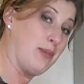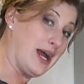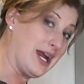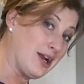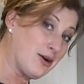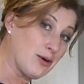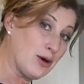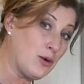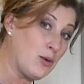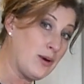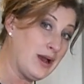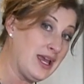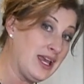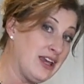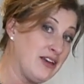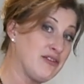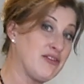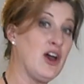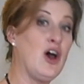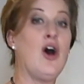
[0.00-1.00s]

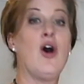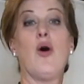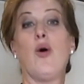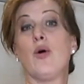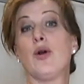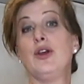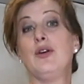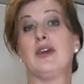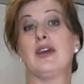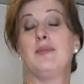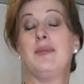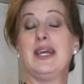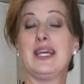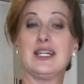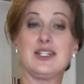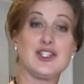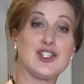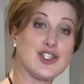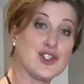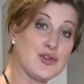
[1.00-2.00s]
microwave, or you can make
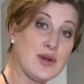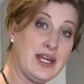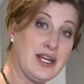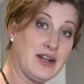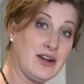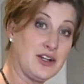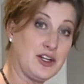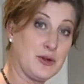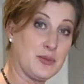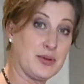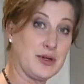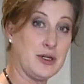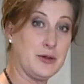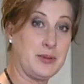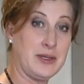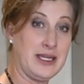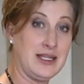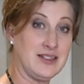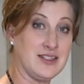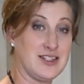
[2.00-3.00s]
it straight on your
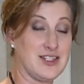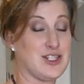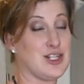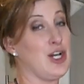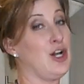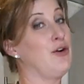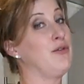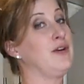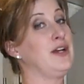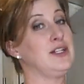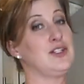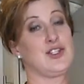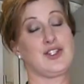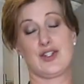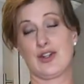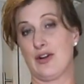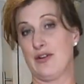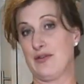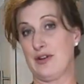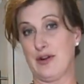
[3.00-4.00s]
propane stove and
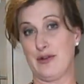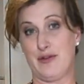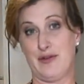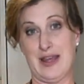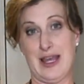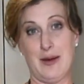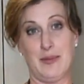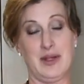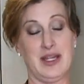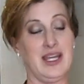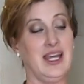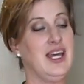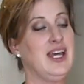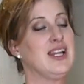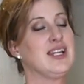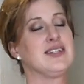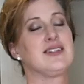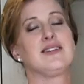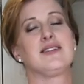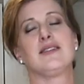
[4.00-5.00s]
serve your family.
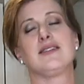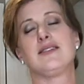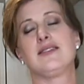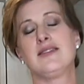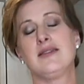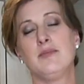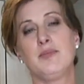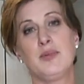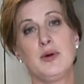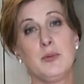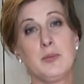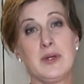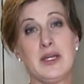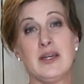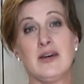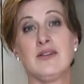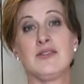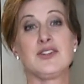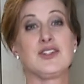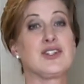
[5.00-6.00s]
This is a simple
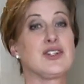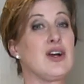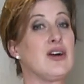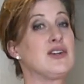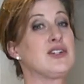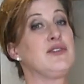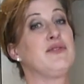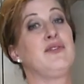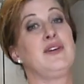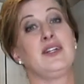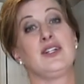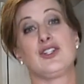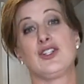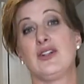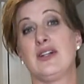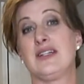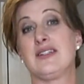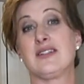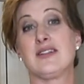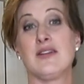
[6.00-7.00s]
meal, start to finish,
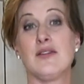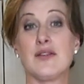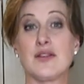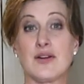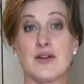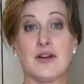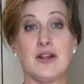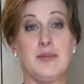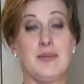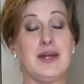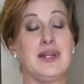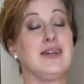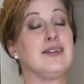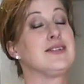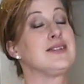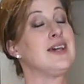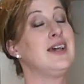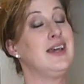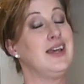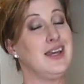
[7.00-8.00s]
less than 30
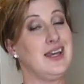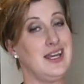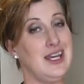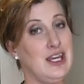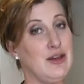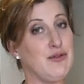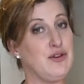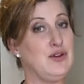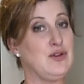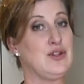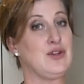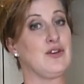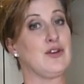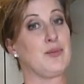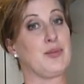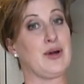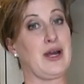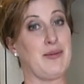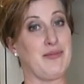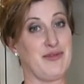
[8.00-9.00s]
minutes if you do the
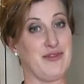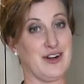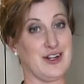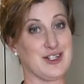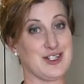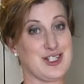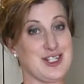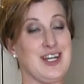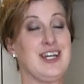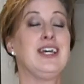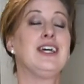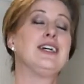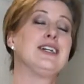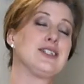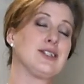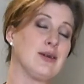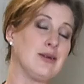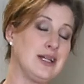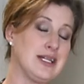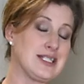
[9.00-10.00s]
prep first.
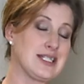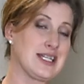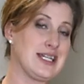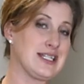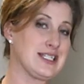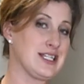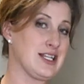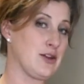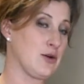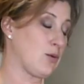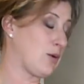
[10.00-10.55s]
So let's get to the